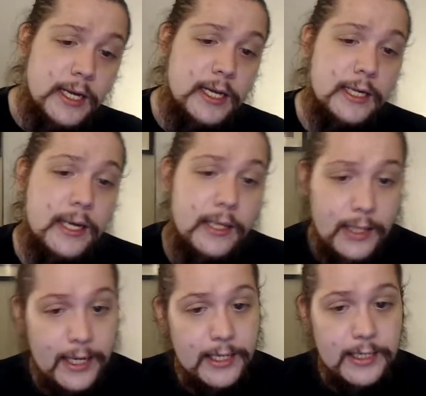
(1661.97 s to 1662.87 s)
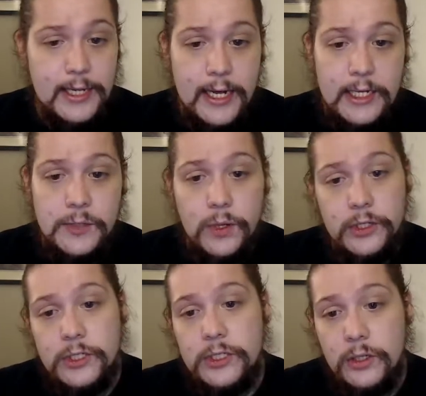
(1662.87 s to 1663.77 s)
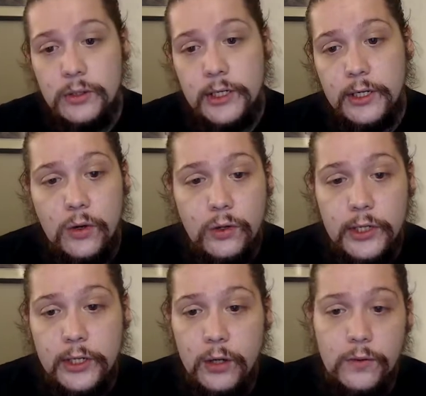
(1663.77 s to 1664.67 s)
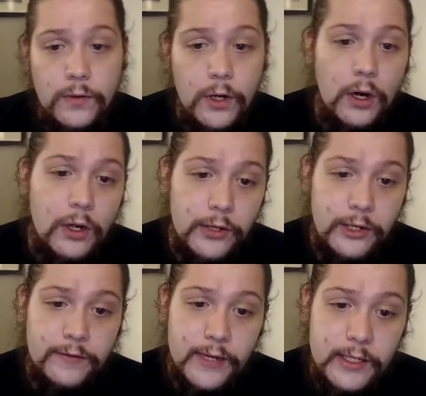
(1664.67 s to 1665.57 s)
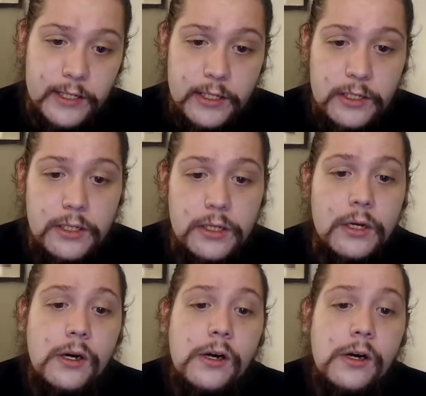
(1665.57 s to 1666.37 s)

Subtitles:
He let his gaze wander slowly and coldly over all their faces.